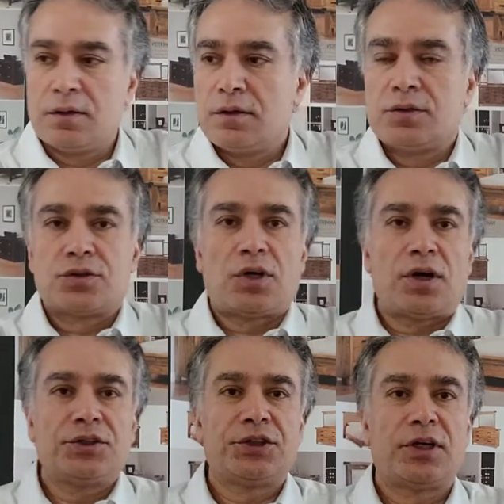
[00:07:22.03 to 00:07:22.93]

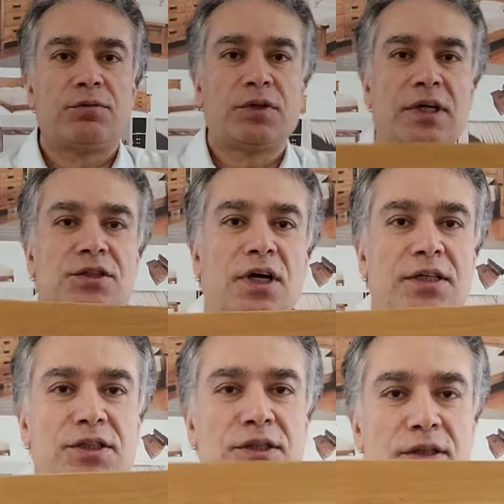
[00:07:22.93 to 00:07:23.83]
Solid cherry wood has got
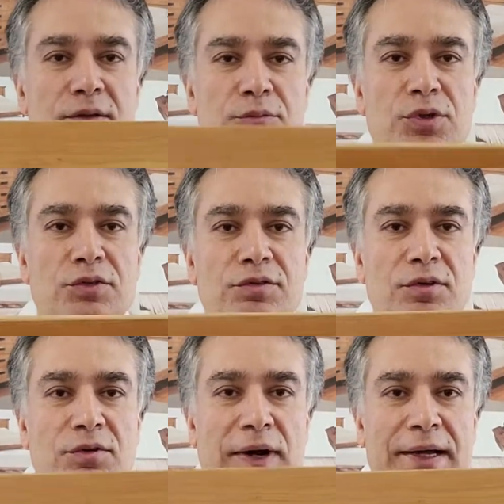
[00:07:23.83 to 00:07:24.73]
these beautiful
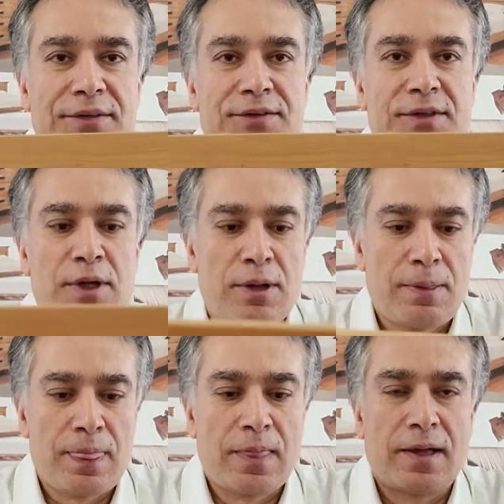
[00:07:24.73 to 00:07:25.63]
grains,
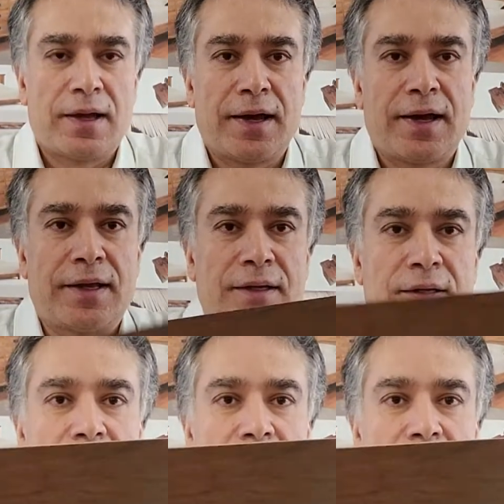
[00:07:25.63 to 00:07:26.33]
and